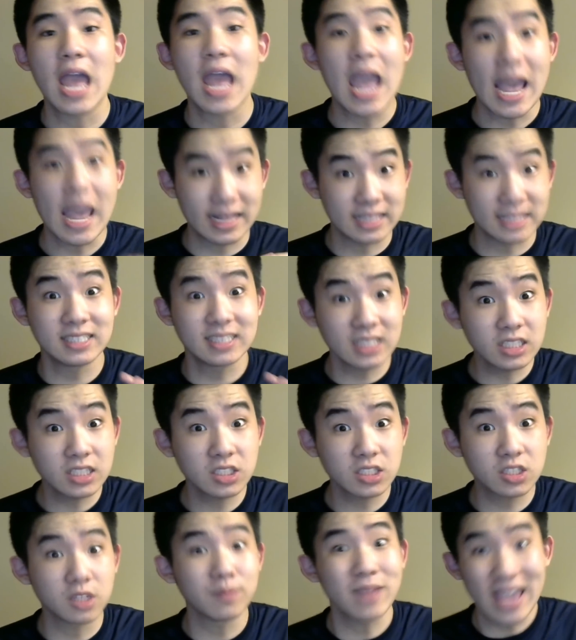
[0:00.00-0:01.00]
and the
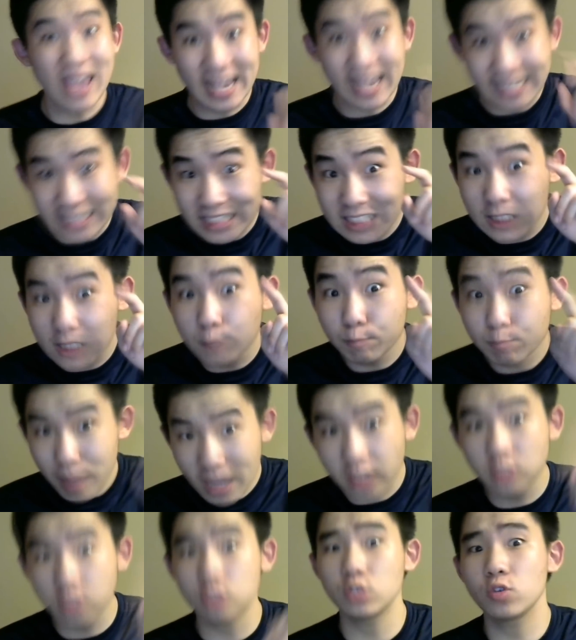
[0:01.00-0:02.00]
system
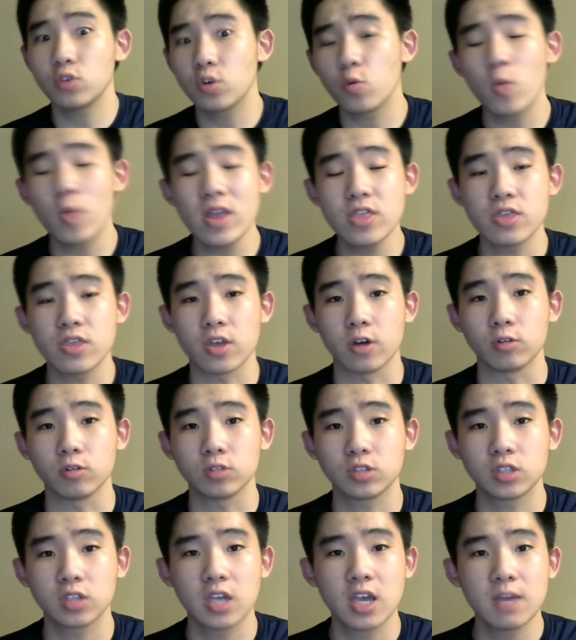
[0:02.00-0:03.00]
expects you to win those